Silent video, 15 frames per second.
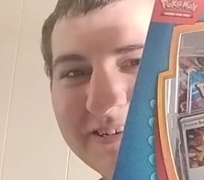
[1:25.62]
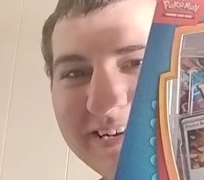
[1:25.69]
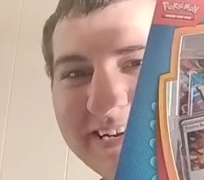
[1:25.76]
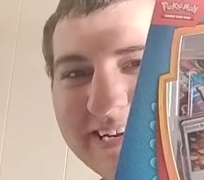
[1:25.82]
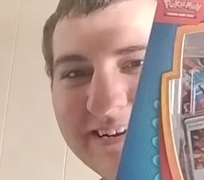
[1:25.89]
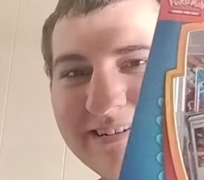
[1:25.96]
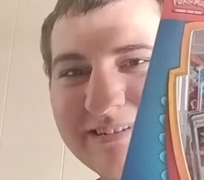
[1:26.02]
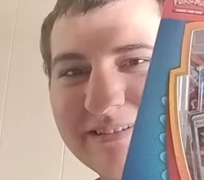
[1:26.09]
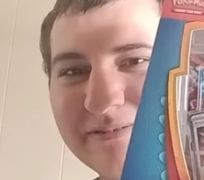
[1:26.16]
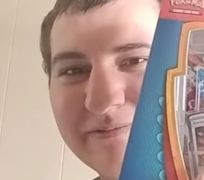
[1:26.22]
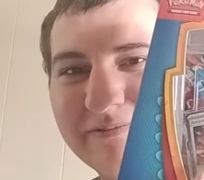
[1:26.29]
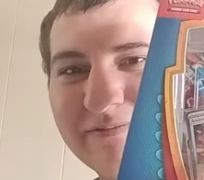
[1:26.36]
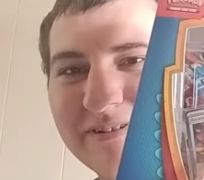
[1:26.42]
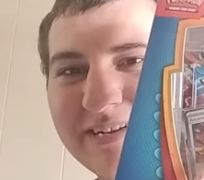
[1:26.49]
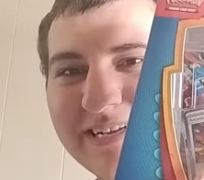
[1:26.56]
right here in the
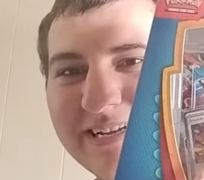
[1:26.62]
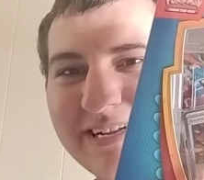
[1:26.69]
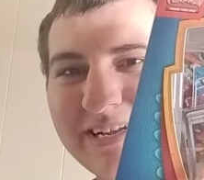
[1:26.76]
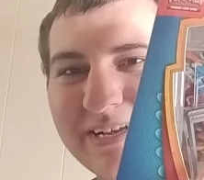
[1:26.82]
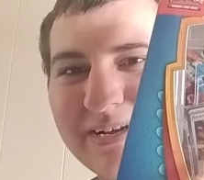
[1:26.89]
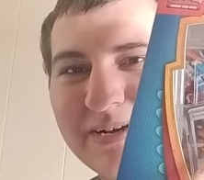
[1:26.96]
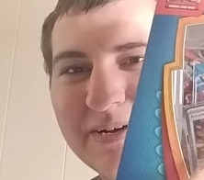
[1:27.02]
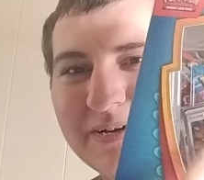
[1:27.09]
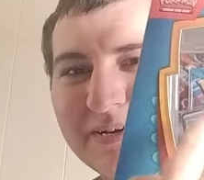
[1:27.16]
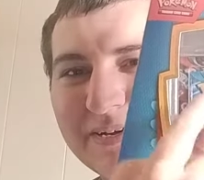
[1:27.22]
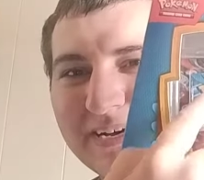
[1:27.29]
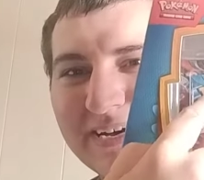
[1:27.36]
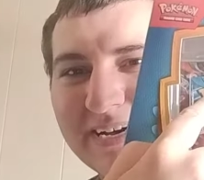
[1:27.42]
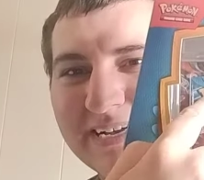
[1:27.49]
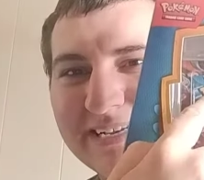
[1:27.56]
front.
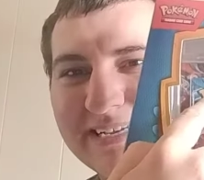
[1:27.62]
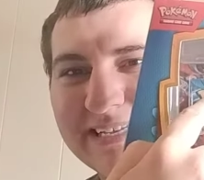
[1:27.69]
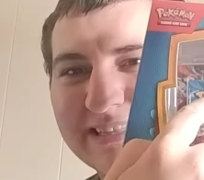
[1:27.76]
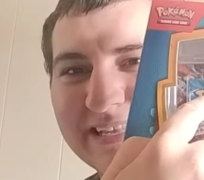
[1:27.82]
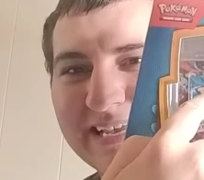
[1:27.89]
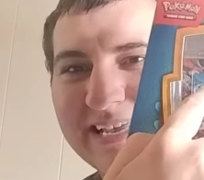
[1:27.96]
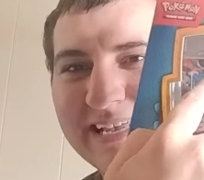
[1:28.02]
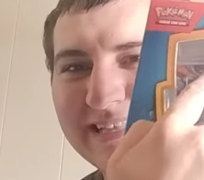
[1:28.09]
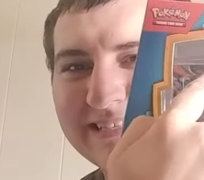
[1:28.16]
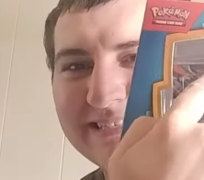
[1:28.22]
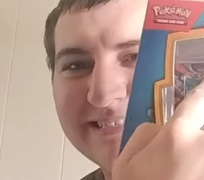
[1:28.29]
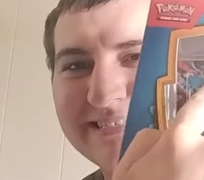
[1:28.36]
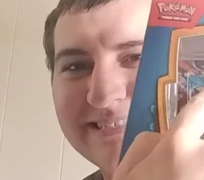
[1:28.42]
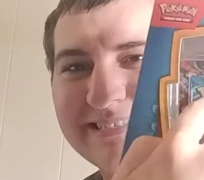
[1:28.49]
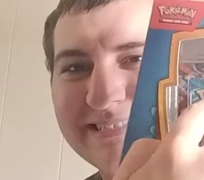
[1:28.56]
Uh, you get the
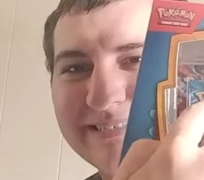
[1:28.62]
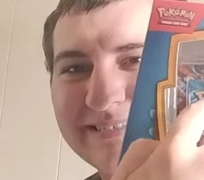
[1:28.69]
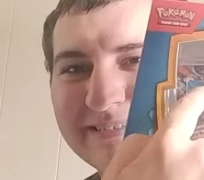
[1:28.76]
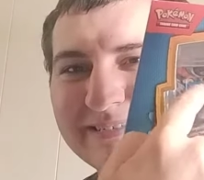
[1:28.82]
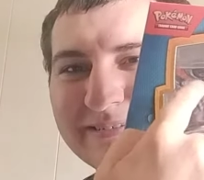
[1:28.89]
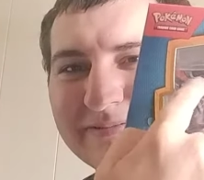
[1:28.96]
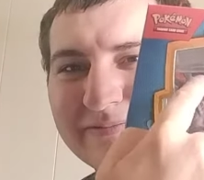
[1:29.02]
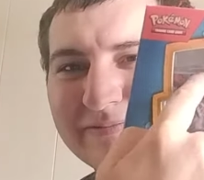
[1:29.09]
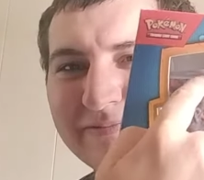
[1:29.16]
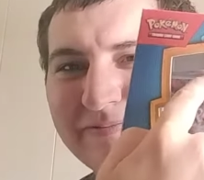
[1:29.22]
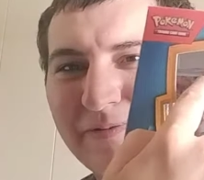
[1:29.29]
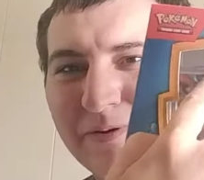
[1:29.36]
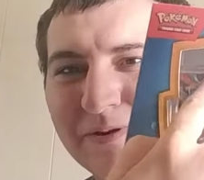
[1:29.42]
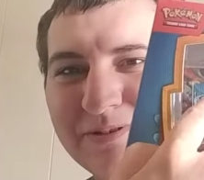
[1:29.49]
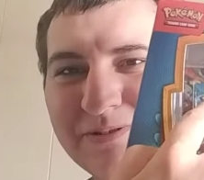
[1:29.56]
hits,
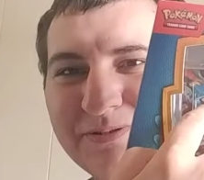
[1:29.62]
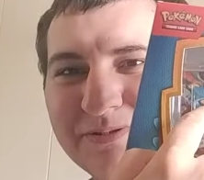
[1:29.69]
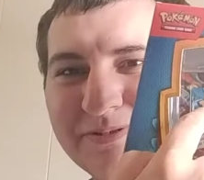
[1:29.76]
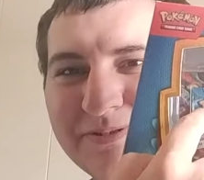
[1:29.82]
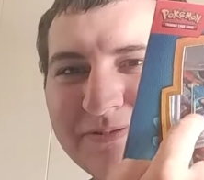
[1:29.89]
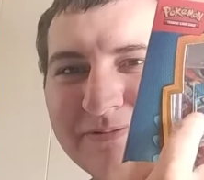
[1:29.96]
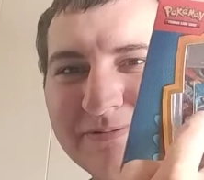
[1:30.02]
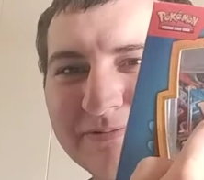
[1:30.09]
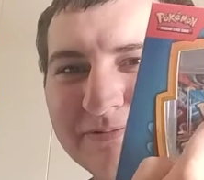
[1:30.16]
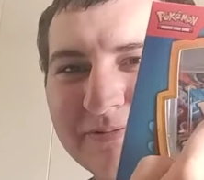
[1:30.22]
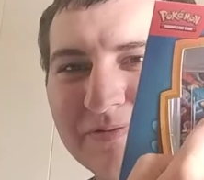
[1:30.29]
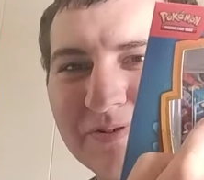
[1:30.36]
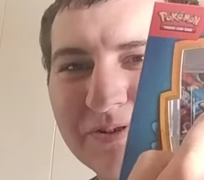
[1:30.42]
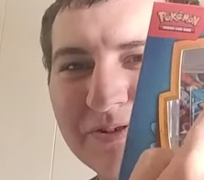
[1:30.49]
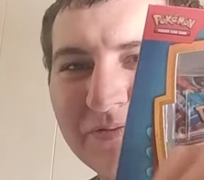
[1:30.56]
foils,
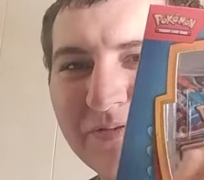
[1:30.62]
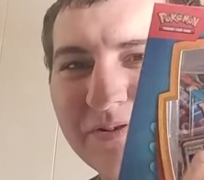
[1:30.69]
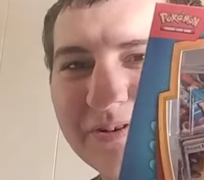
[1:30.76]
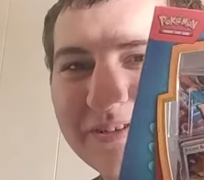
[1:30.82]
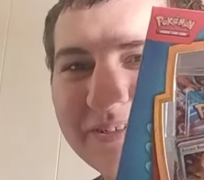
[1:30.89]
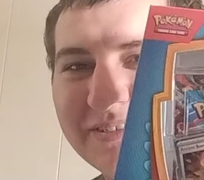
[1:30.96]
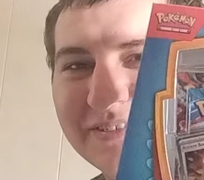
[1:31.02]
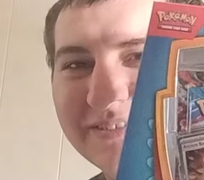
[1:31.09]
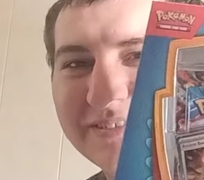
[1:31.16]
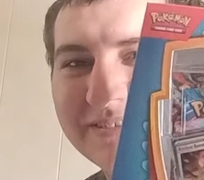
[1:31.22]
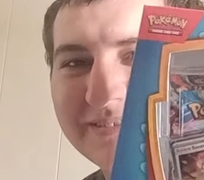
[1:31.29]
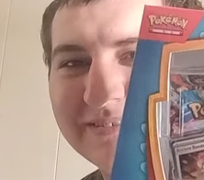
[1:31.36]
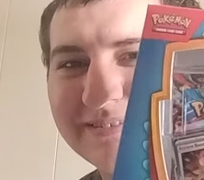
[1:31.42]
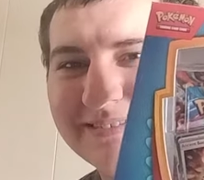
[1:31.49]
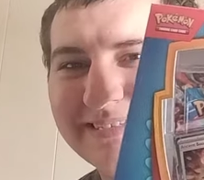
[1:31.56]
reverse
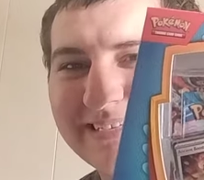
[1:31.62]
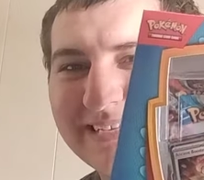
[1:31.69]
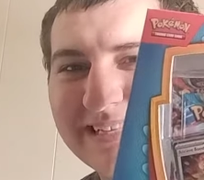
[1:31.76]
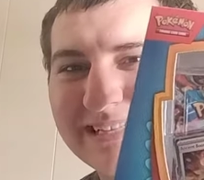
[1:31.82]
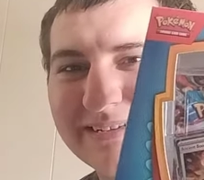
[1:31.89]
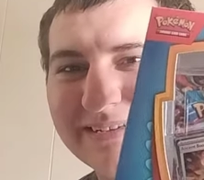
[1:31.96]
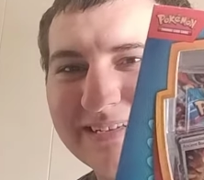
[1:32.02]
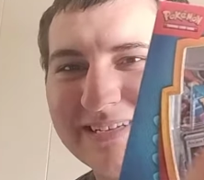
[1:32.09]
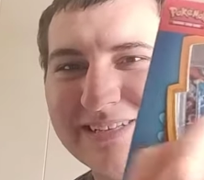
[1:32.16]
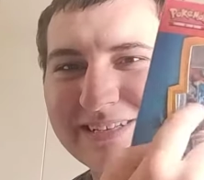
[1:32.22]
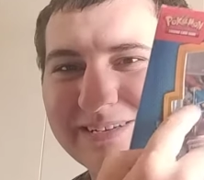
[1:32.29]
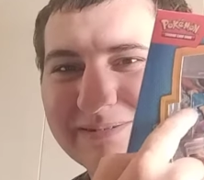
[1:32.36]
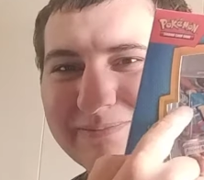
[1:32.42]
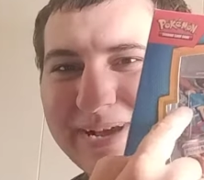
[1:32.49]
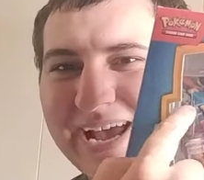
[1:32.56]
foils in the in
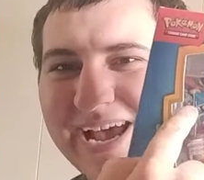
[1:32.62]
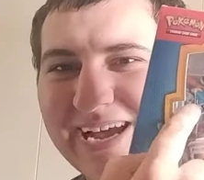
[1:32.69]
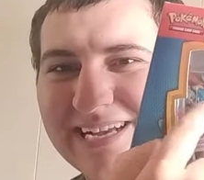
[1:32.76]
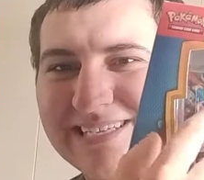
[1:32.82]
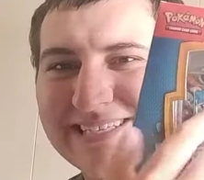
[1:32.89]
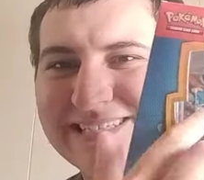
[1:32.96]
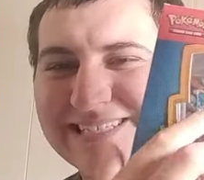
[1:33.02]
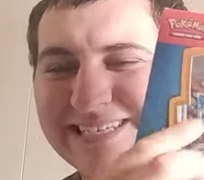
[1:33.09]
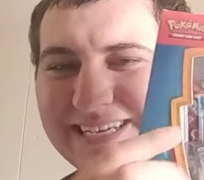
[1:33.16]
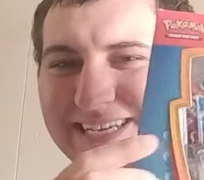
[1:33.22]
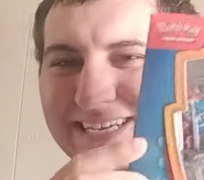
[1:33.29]
the packs.